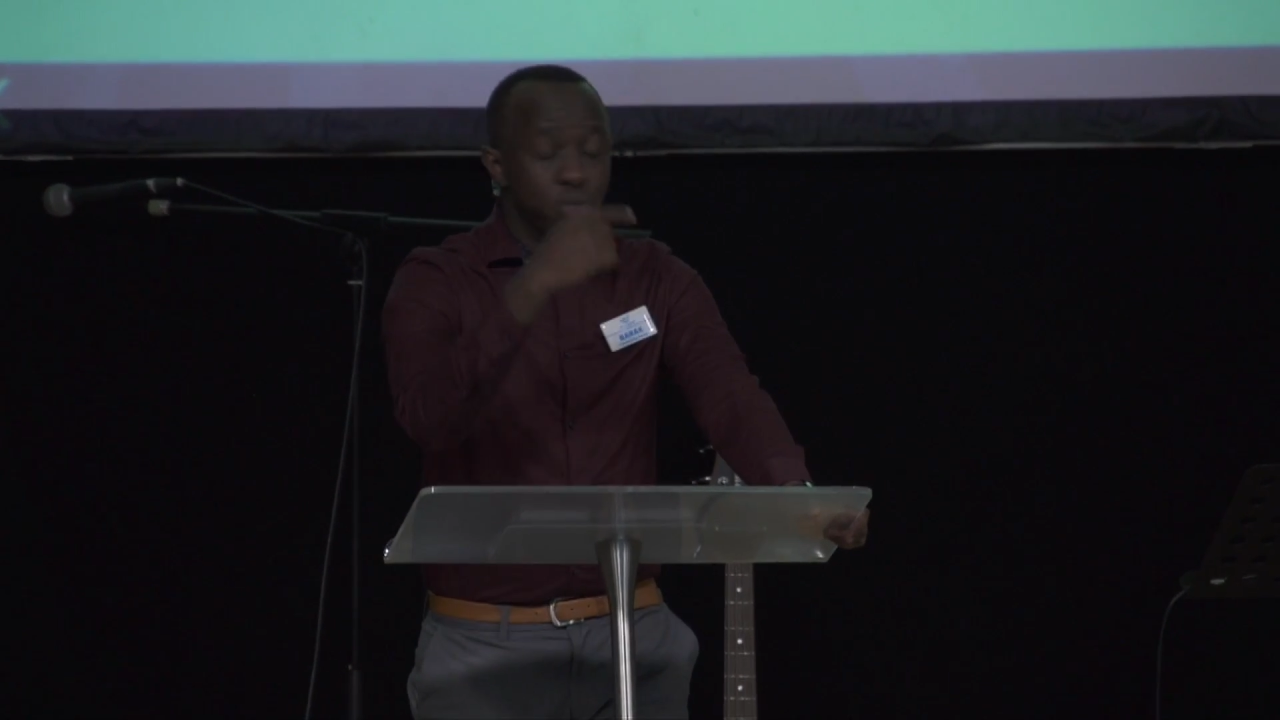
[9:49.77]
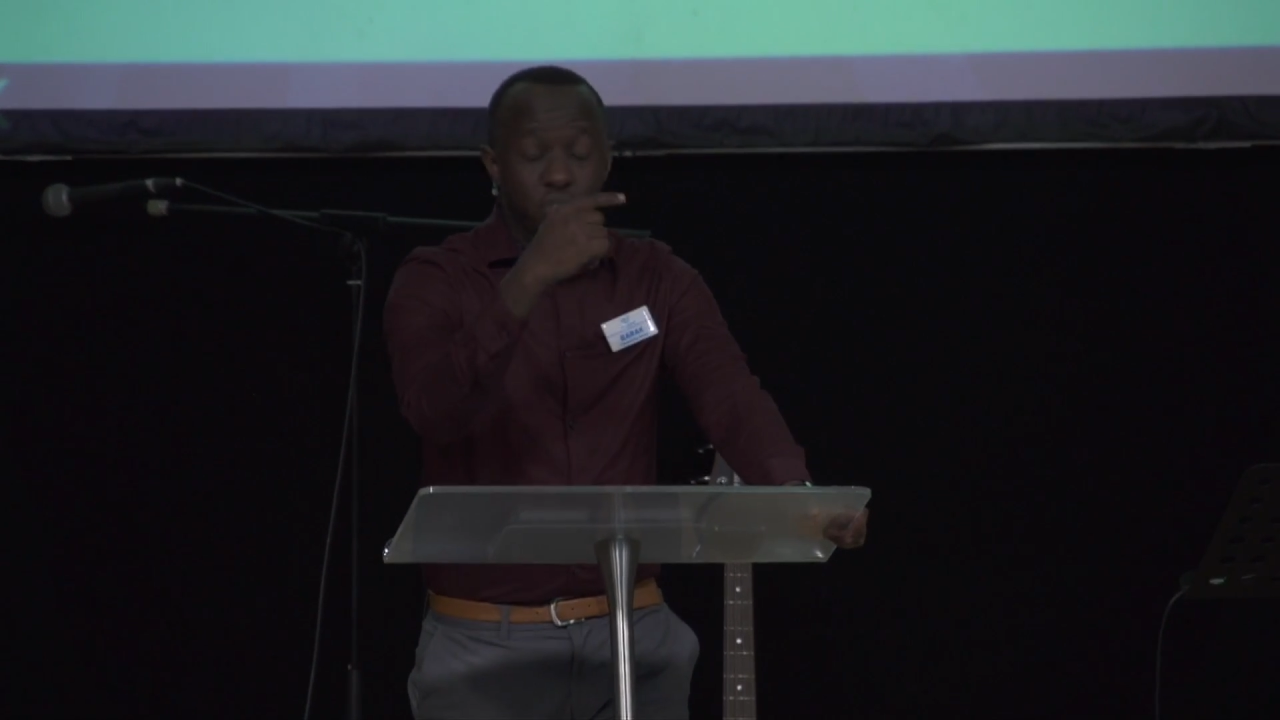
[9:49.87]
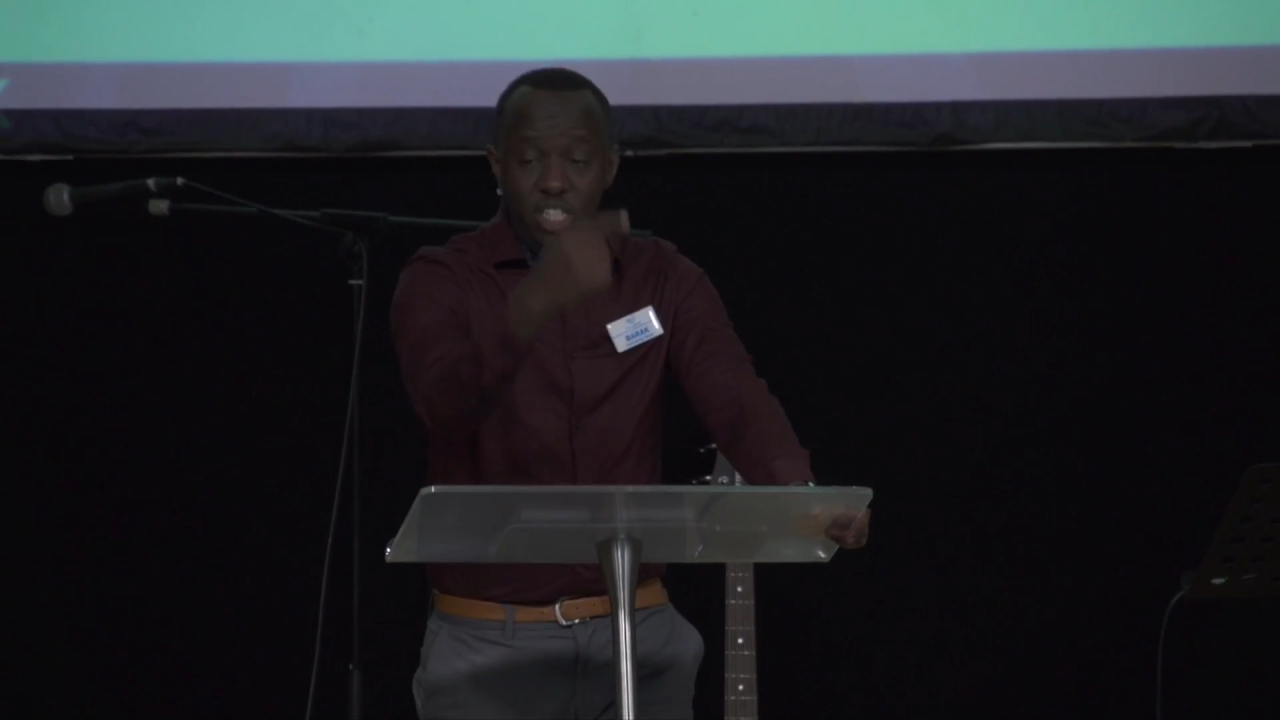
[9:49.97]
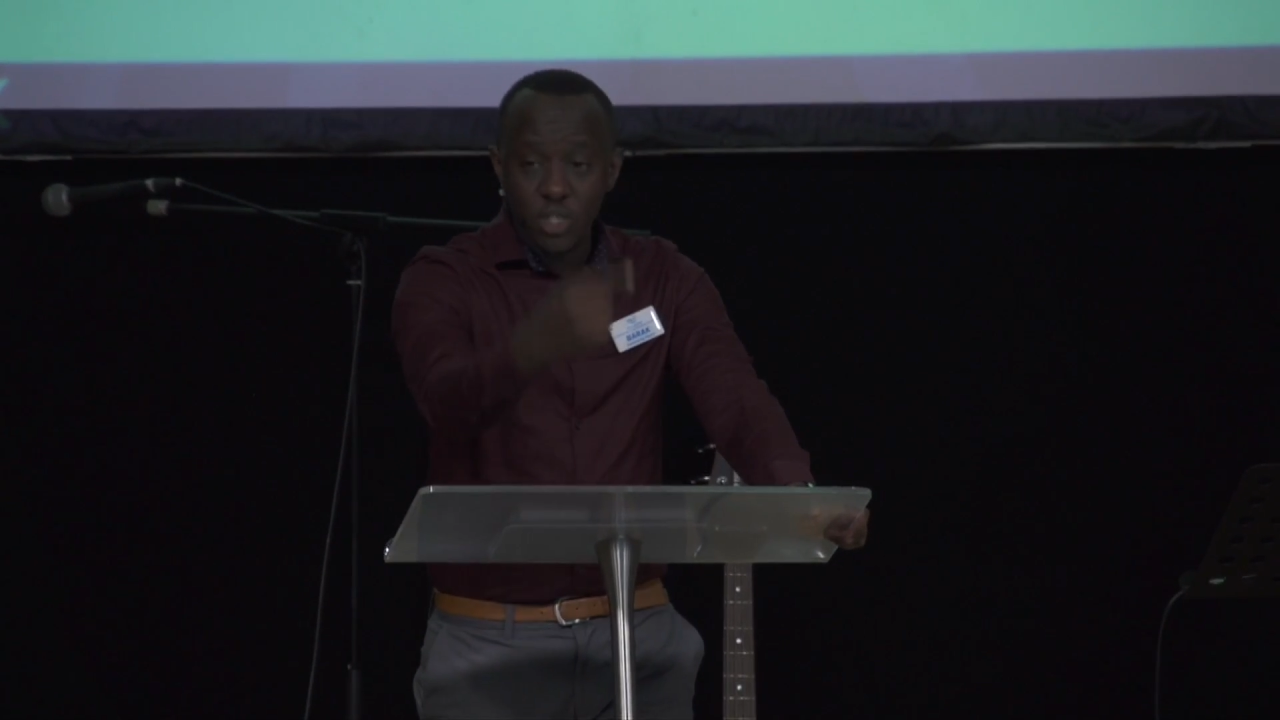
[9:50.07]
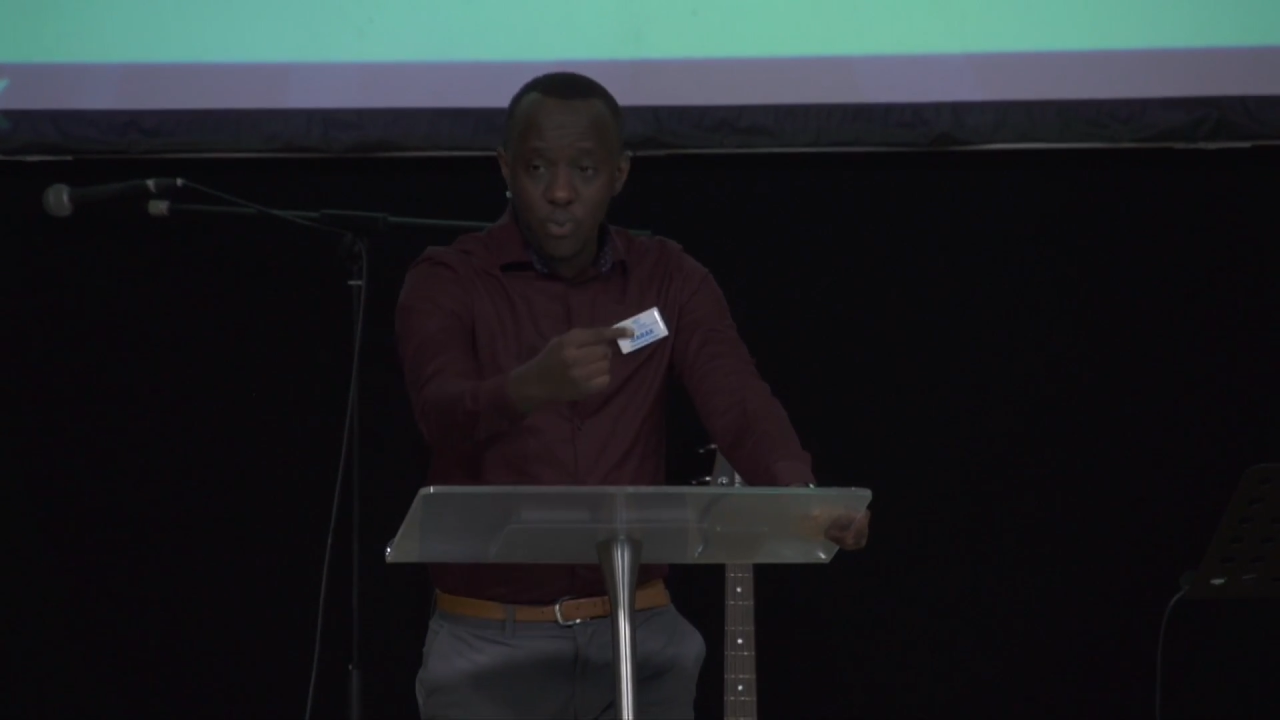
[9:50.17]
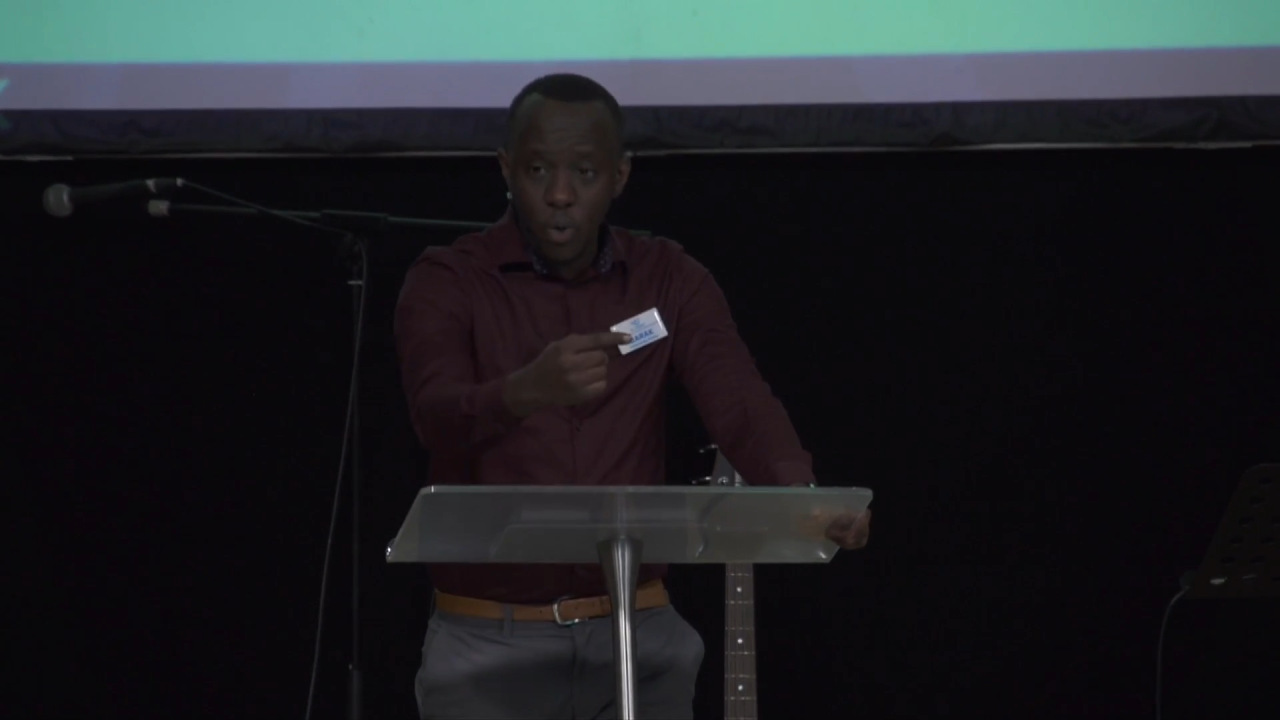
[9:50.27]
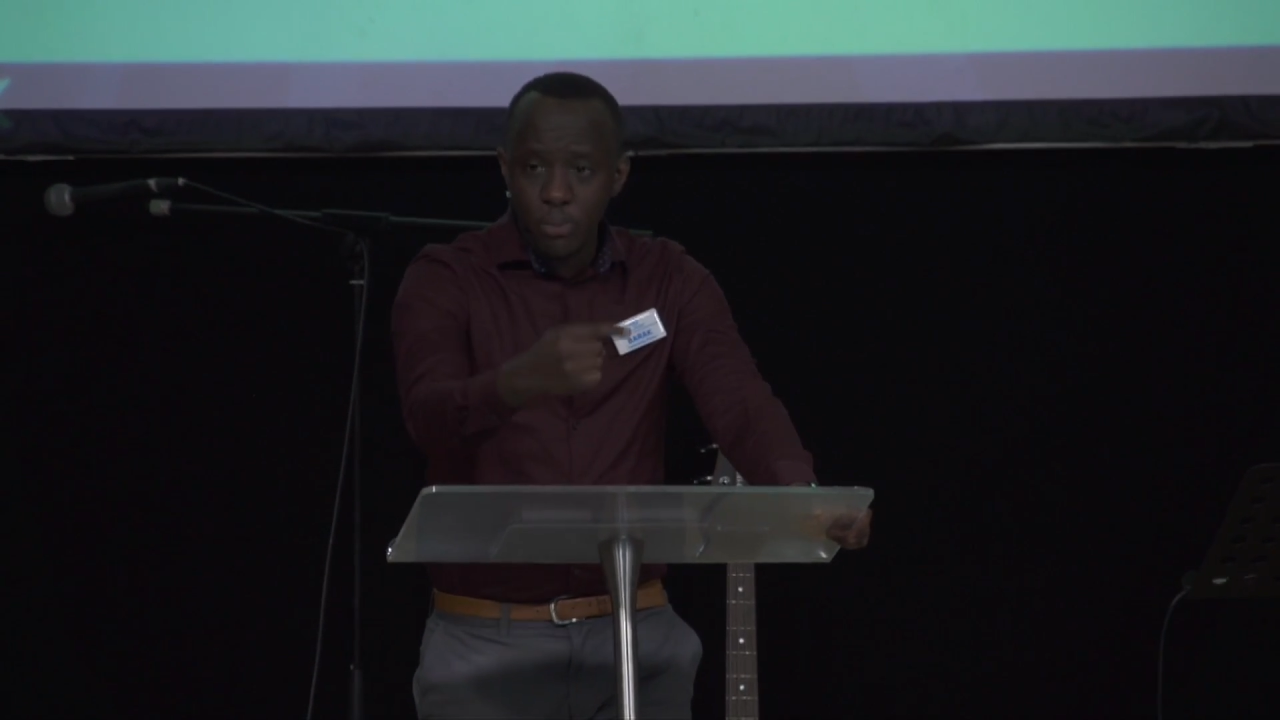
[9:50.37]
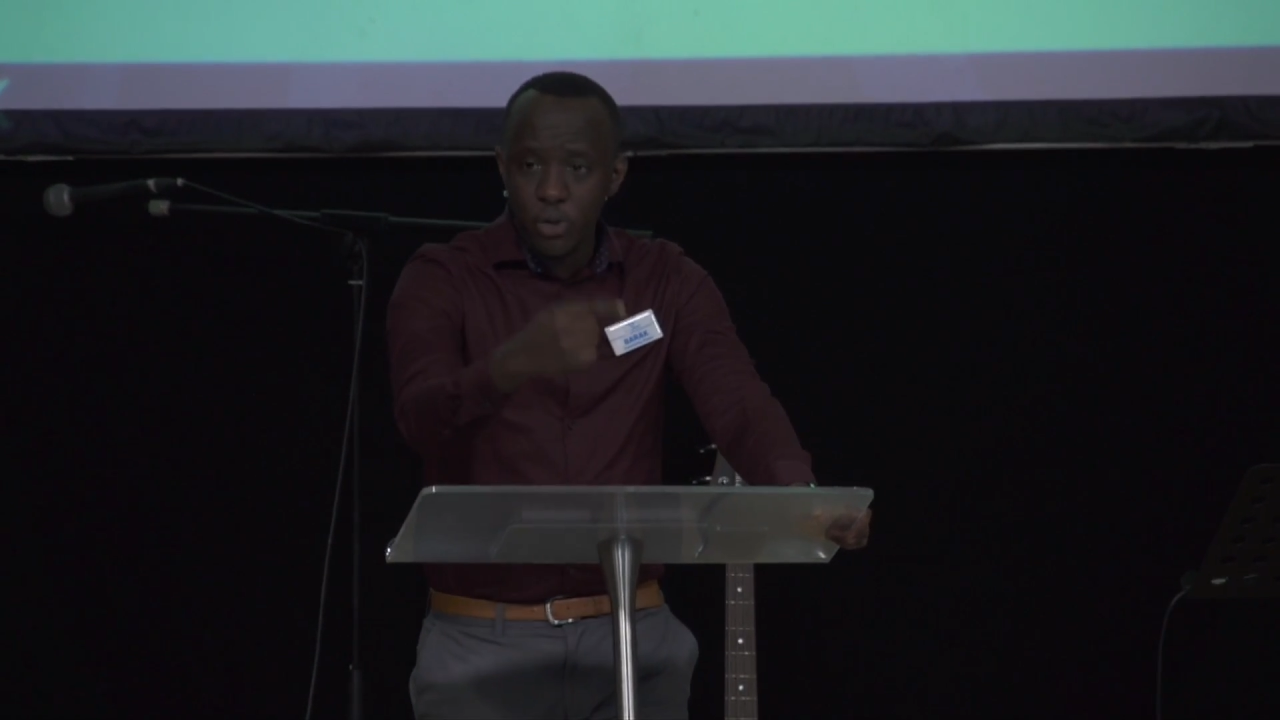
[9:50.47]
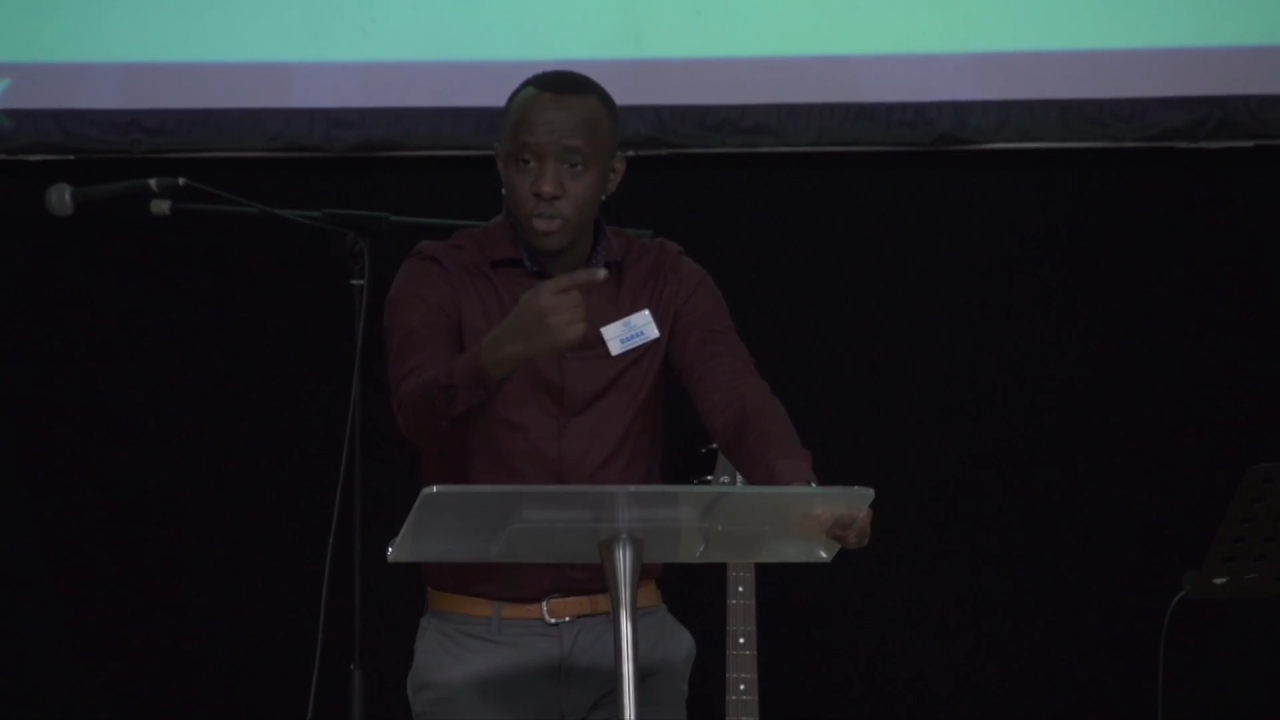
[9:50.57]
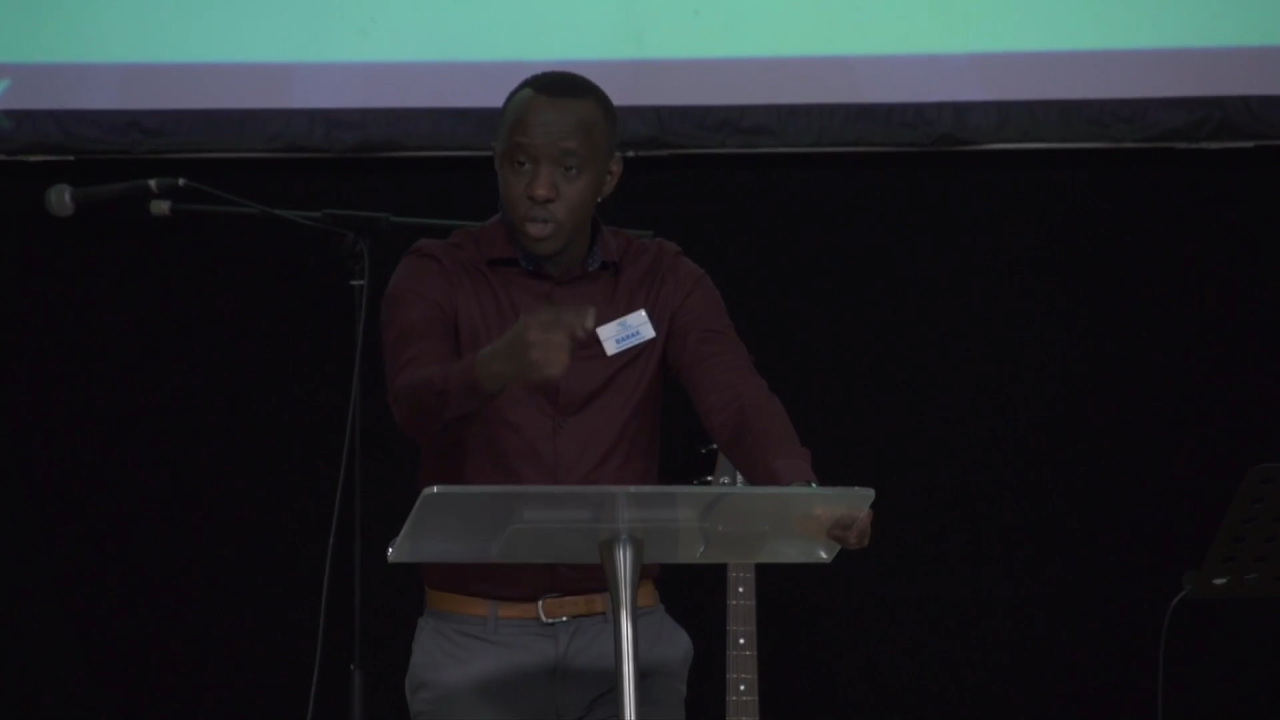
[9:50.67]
transform you